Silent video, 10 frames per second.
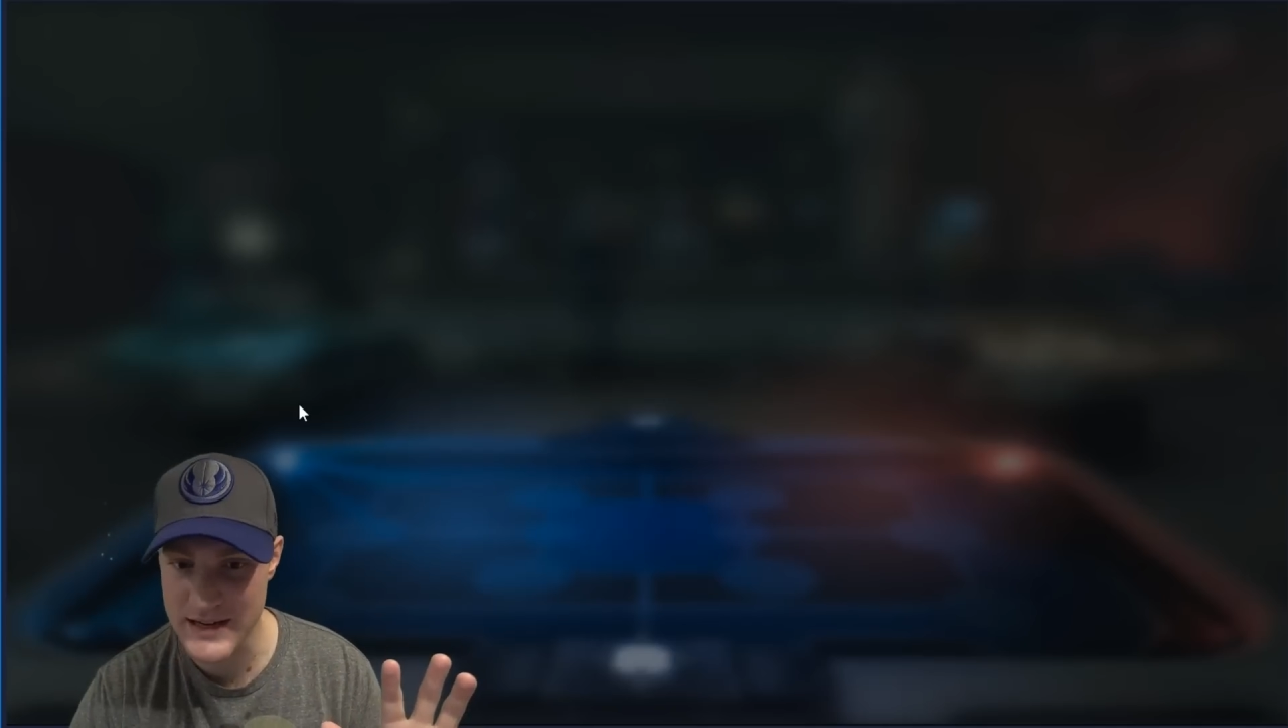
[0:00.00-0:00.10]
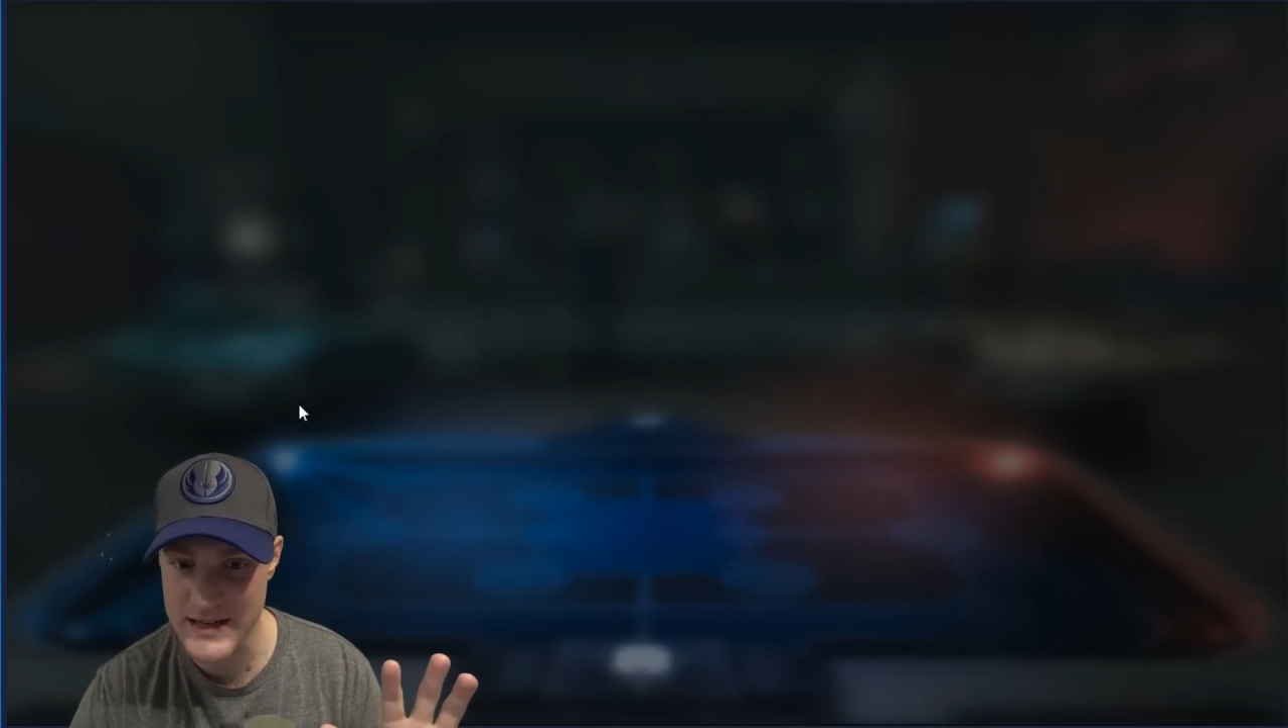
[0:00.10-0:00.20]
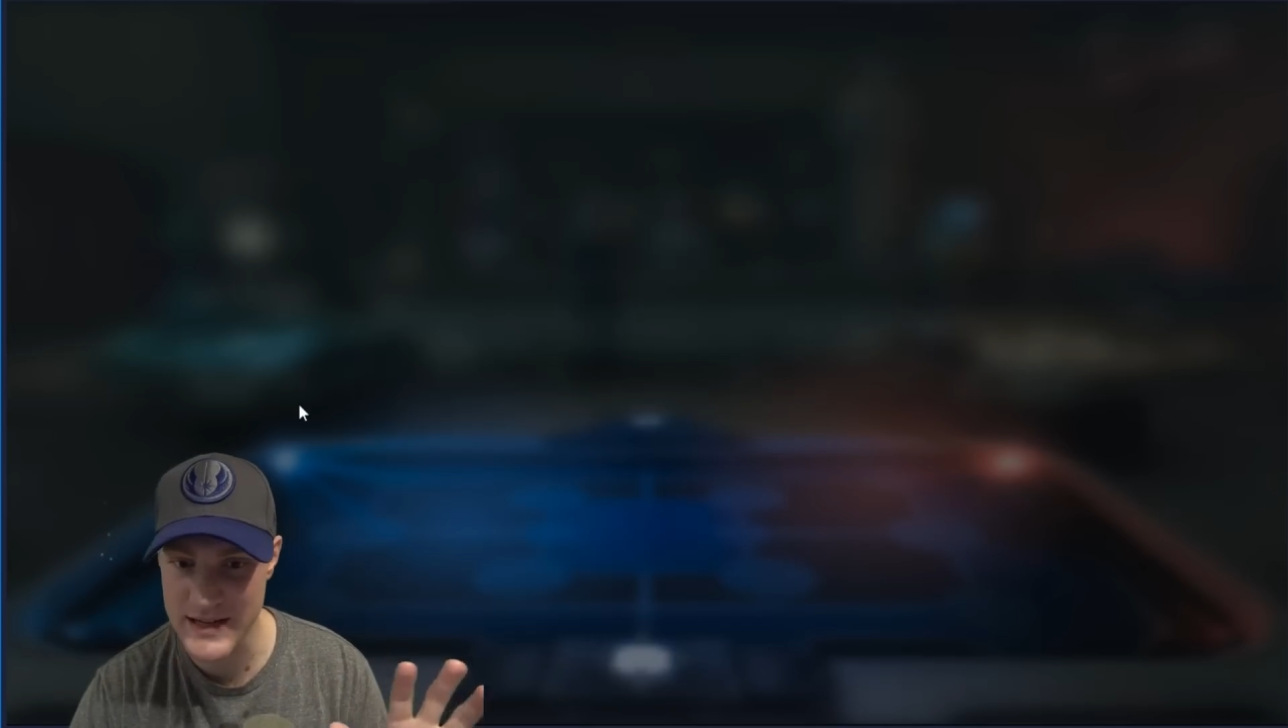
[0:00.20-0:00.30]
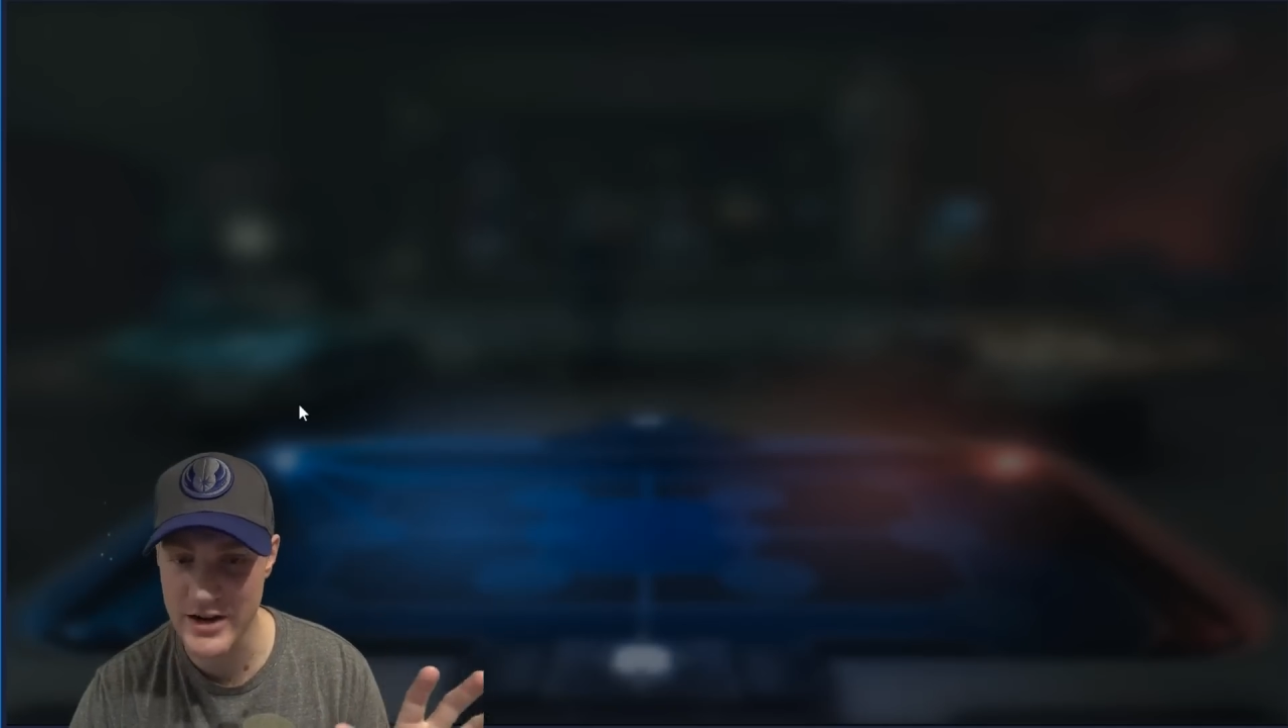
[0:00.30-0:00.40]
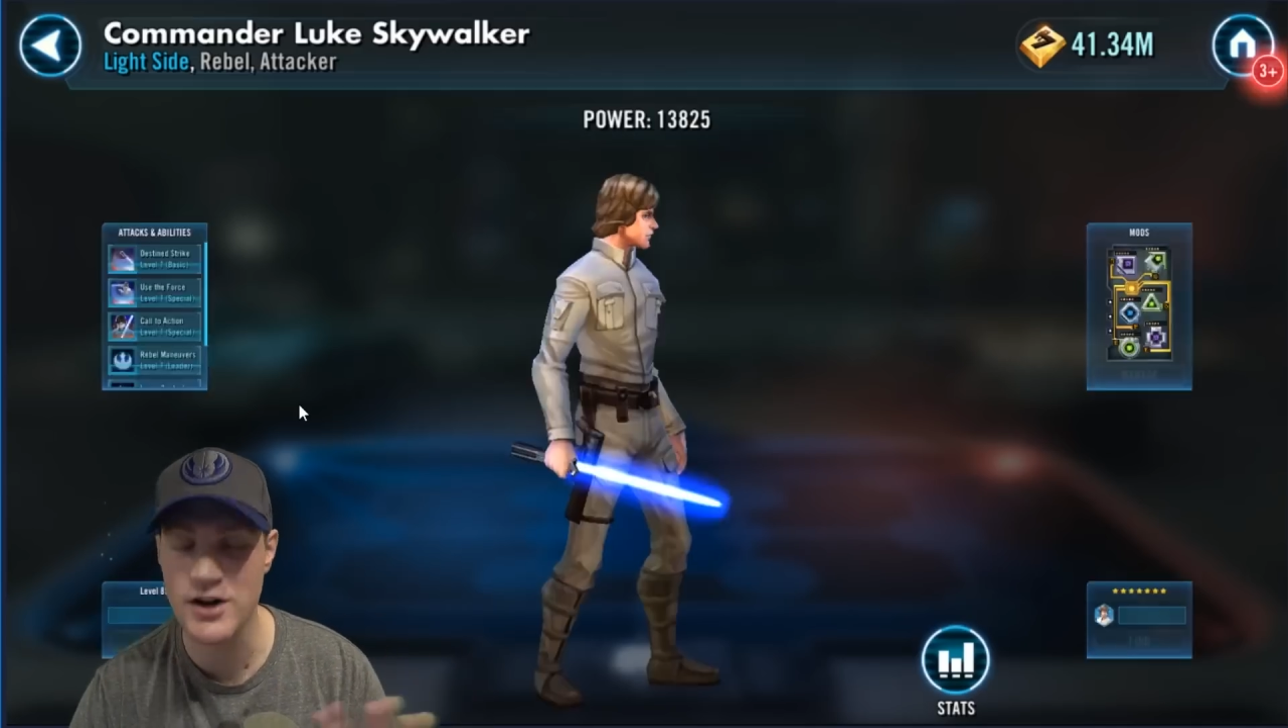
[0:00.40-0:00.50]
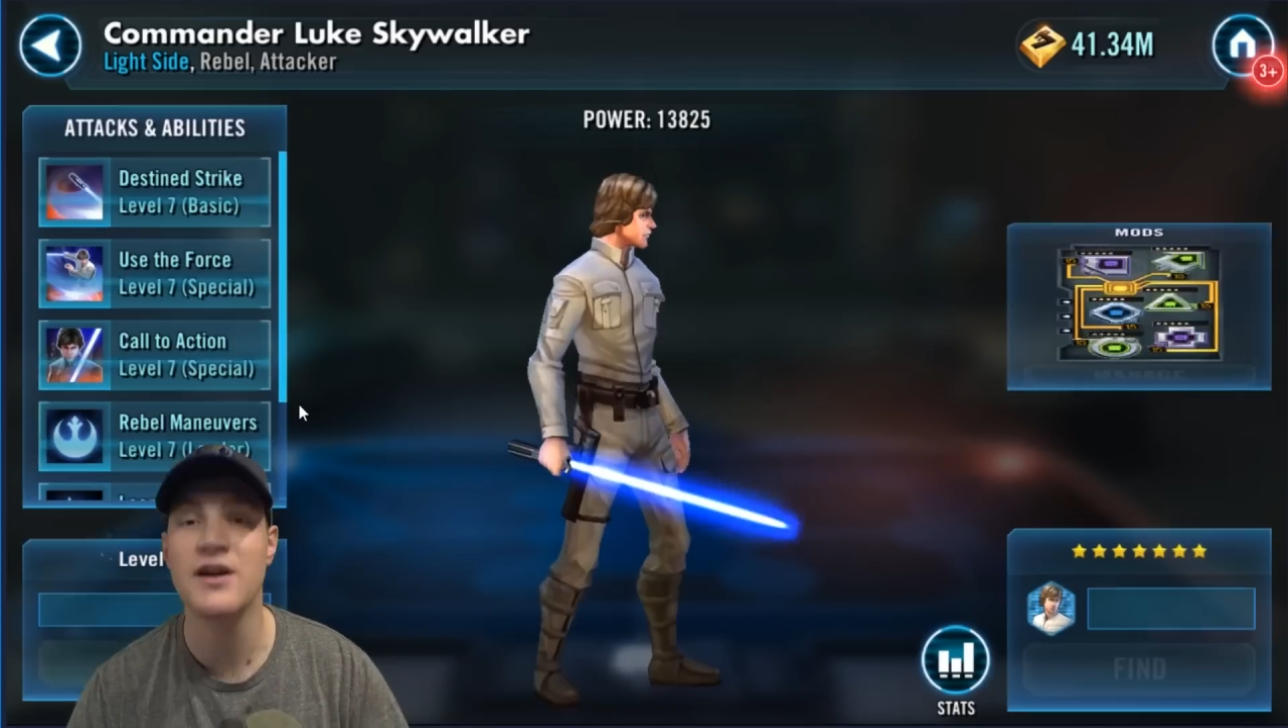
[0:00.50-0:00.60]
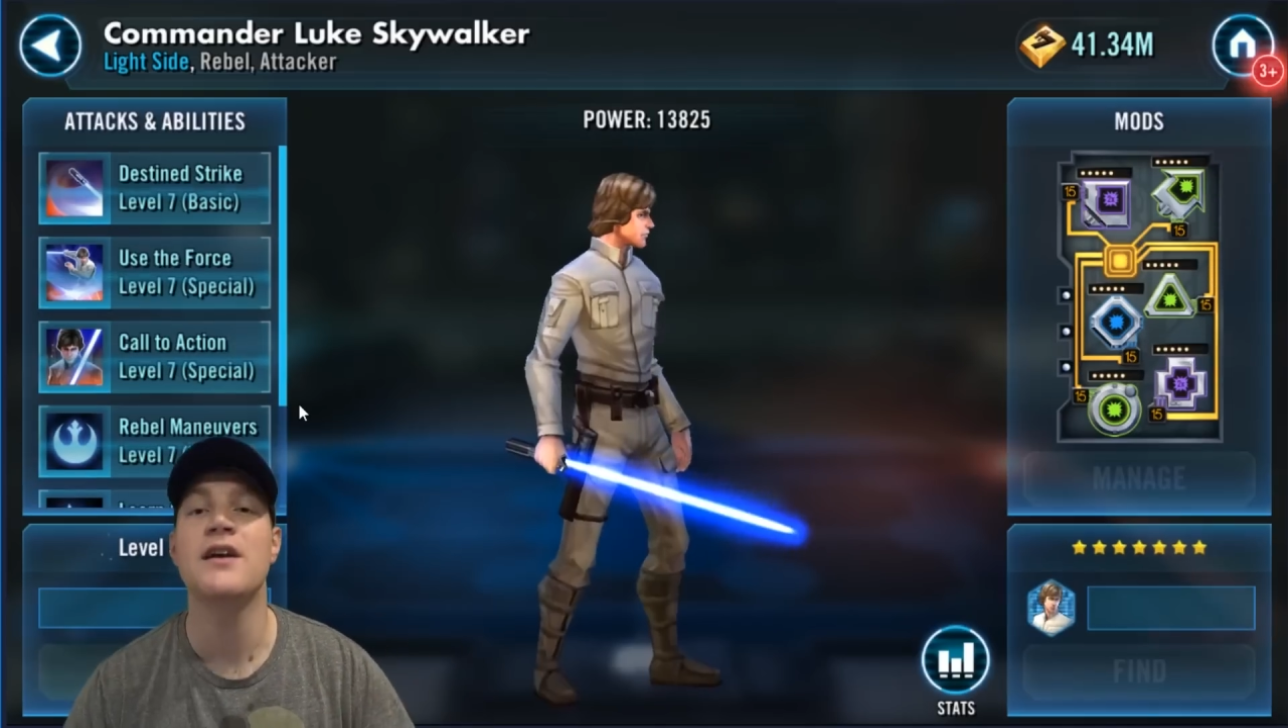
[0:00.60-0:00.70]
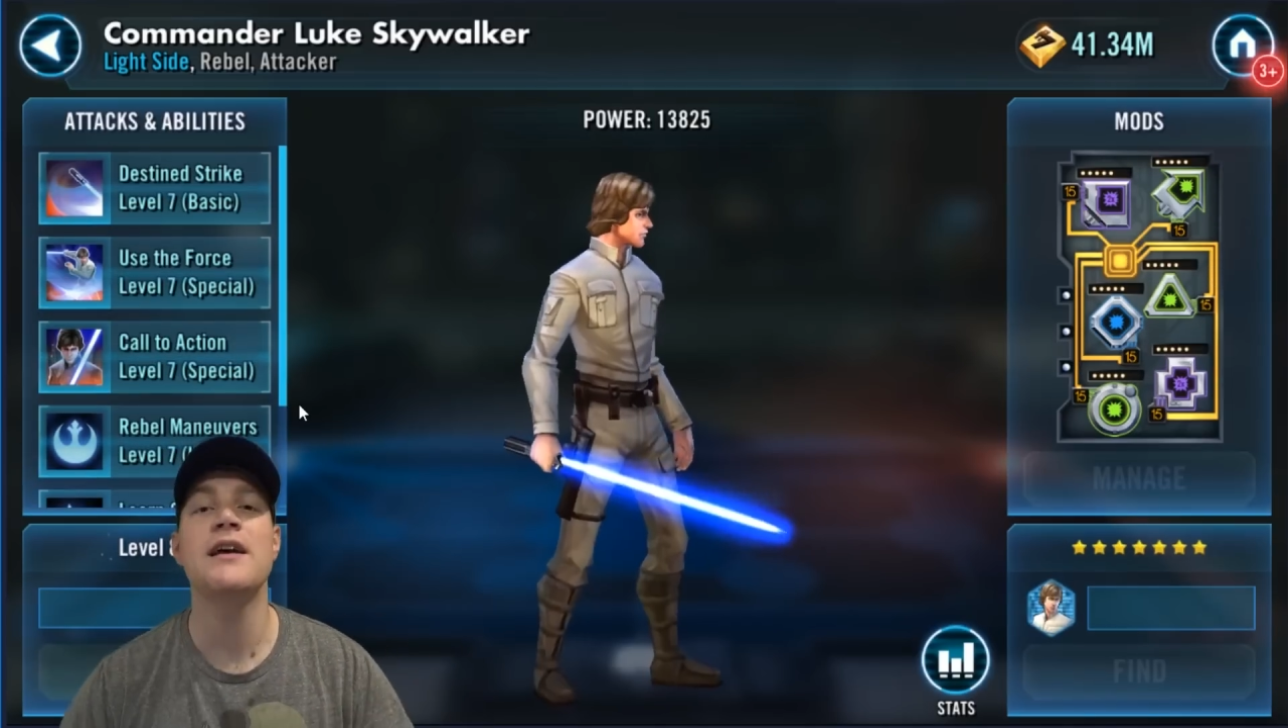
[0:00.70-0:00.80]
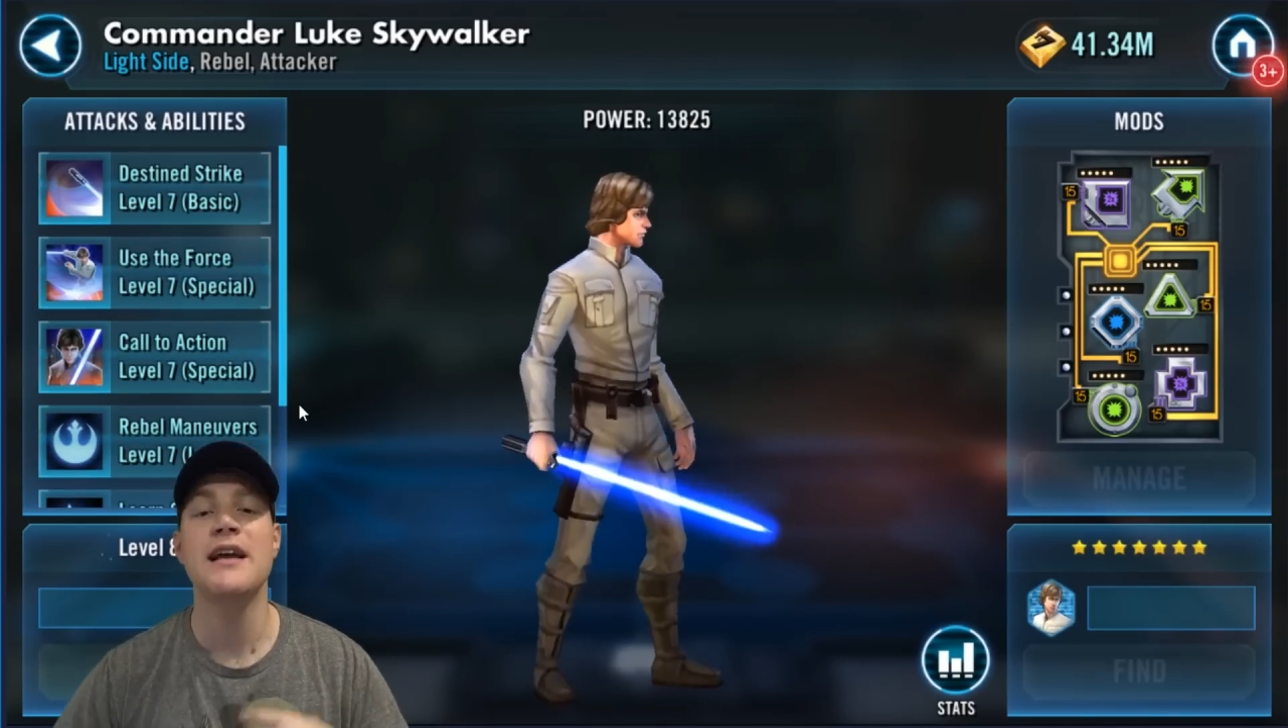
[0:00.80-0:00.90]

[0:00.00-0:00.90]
consider,